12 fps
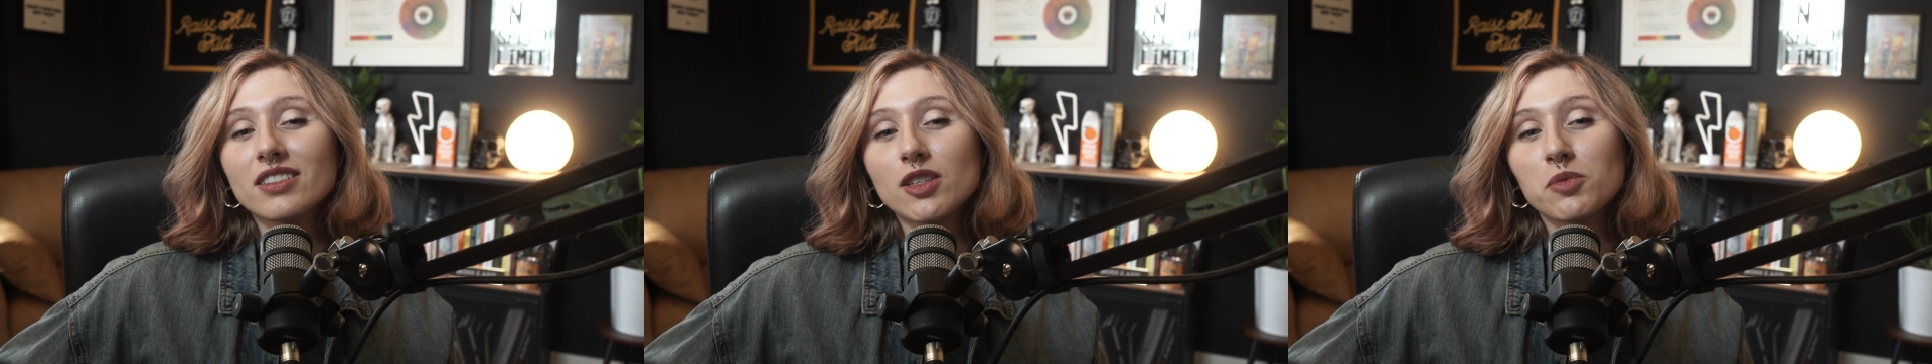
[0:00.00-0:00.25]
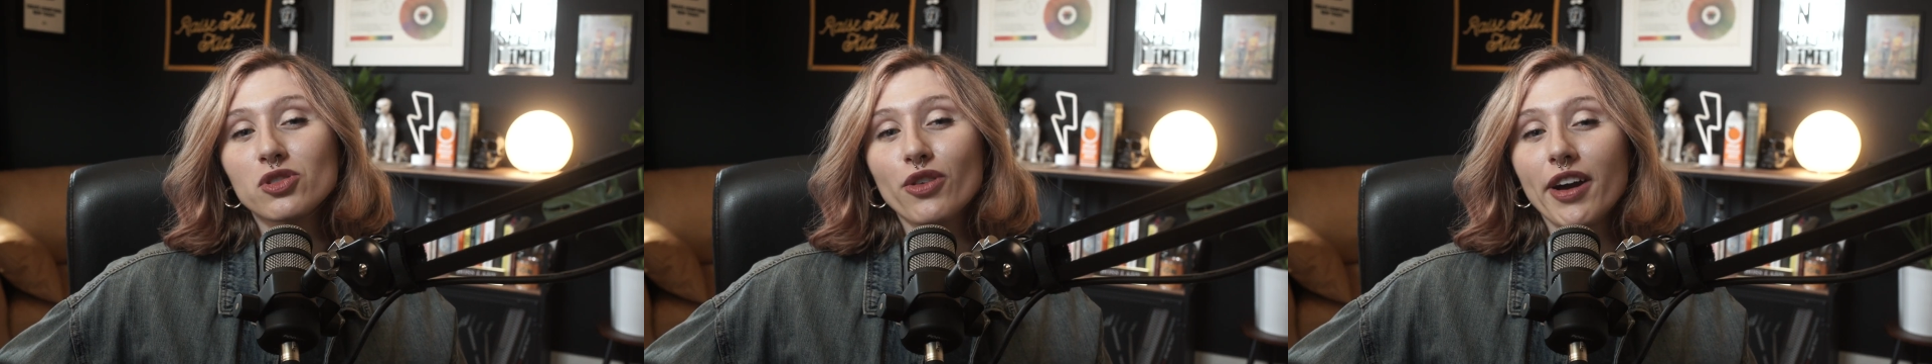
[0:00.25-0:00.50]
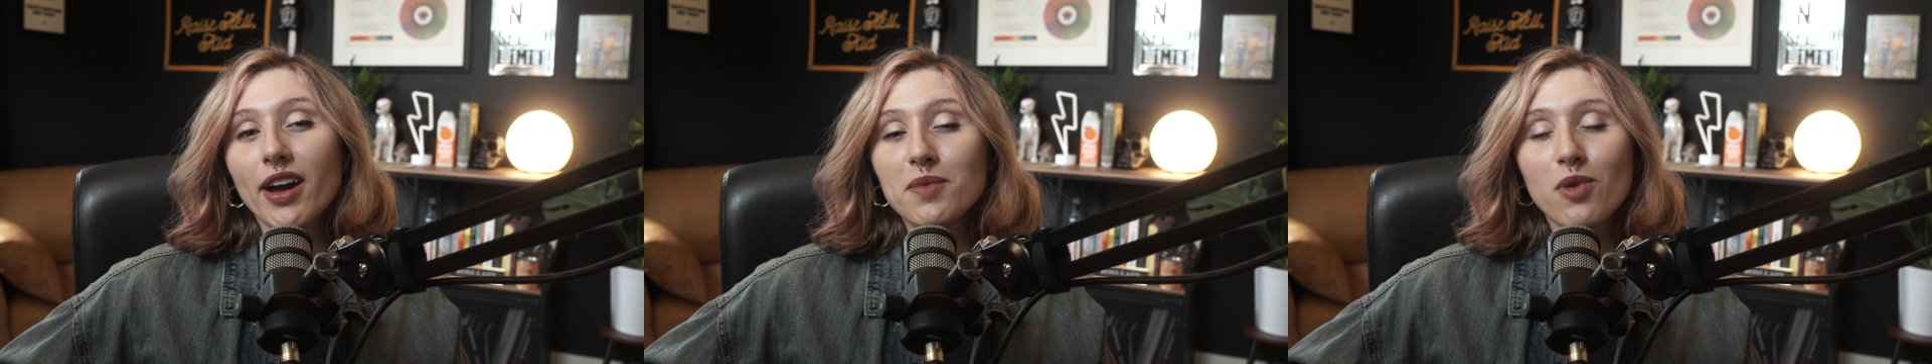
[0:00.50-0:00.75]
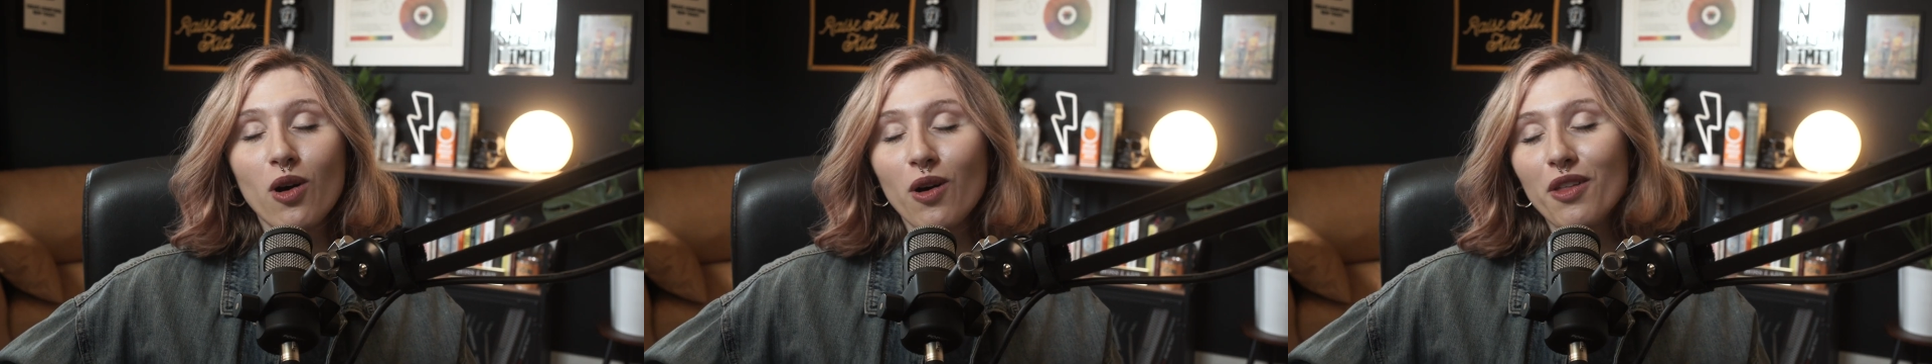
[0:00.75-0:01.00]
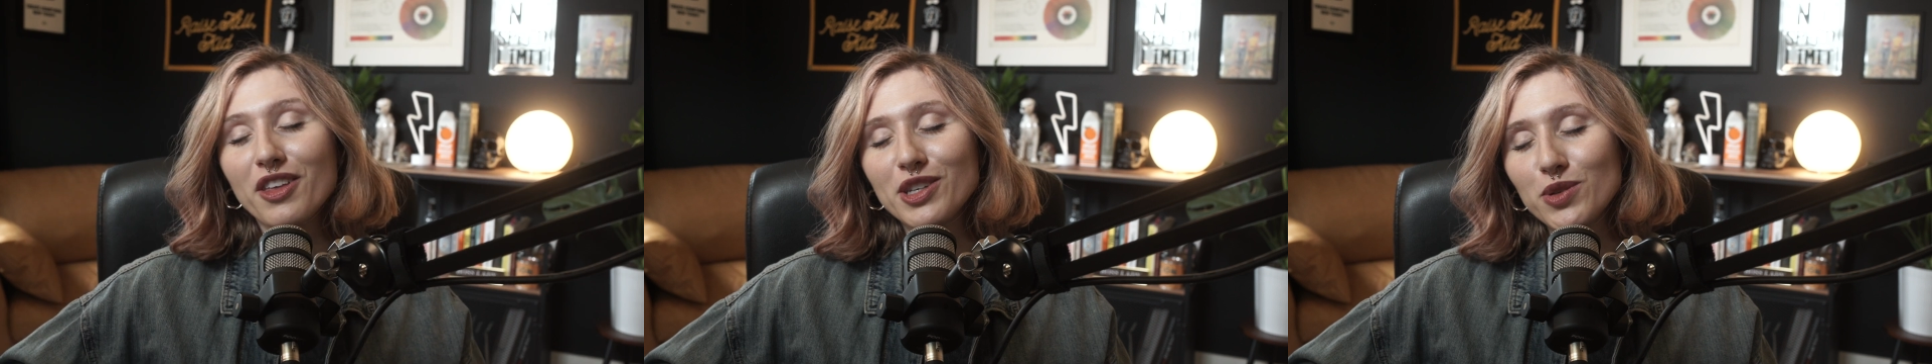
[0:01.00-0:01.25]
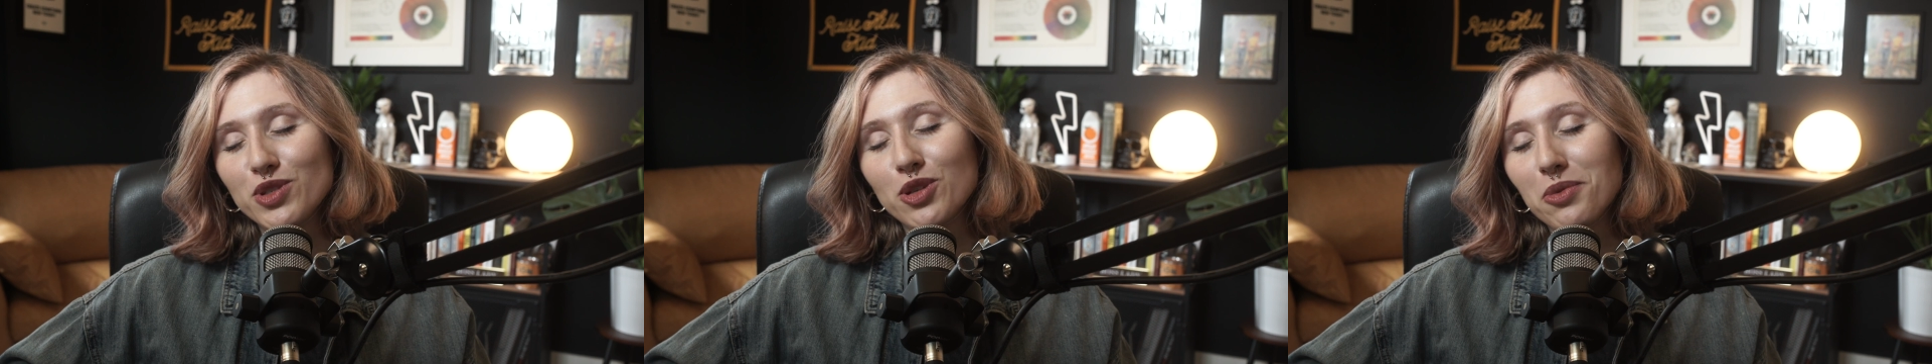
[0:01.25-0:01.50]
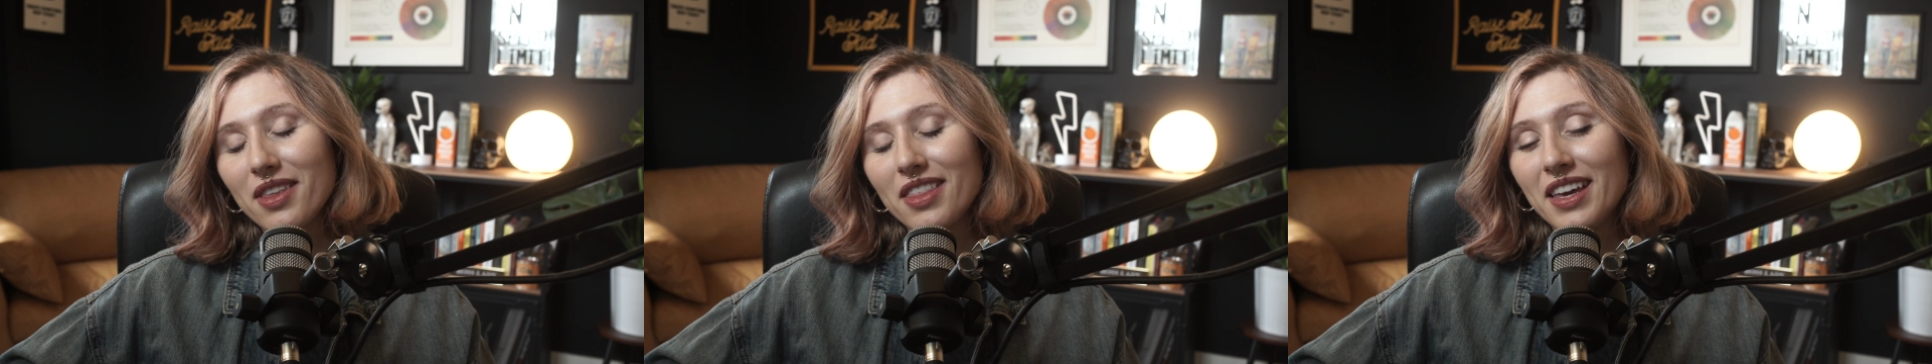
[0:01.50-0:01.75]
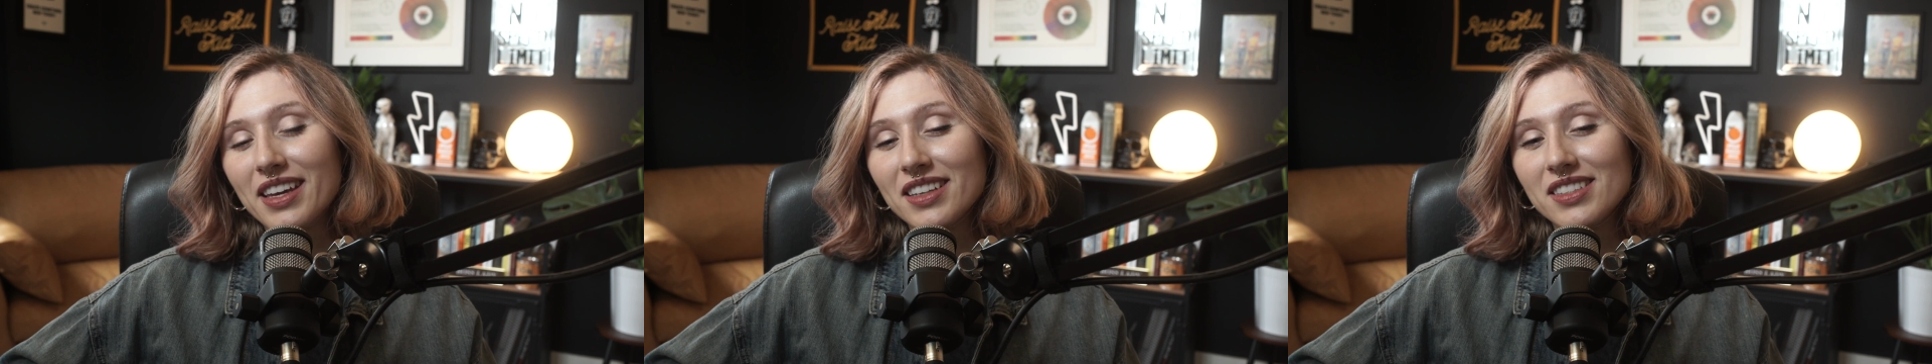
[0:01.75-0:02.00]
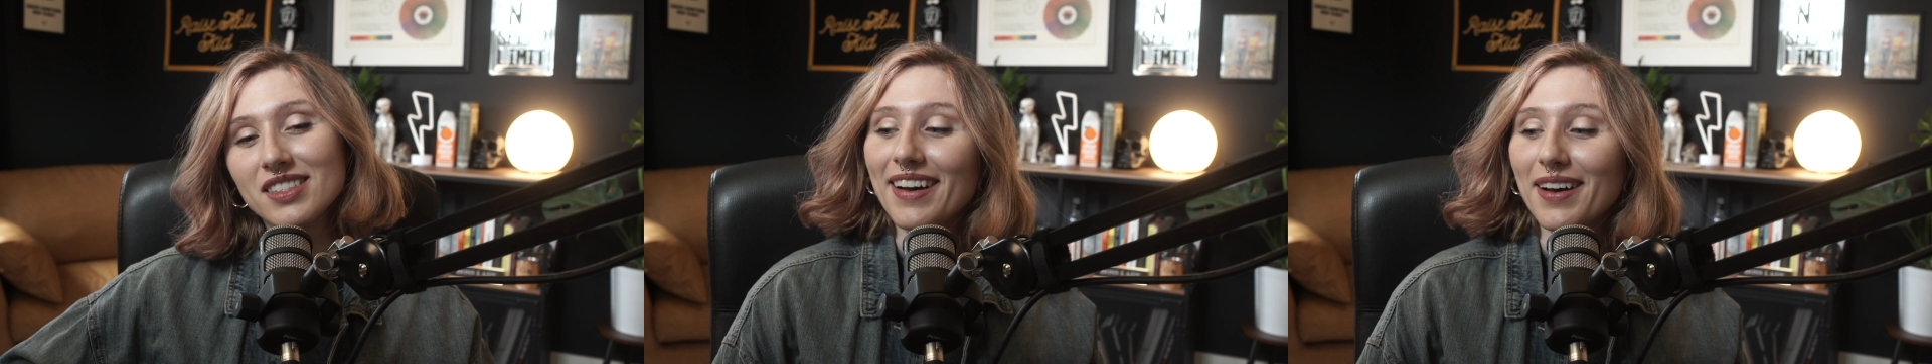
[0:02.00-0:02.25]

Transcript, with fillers: subscribe, all the YouTubey things,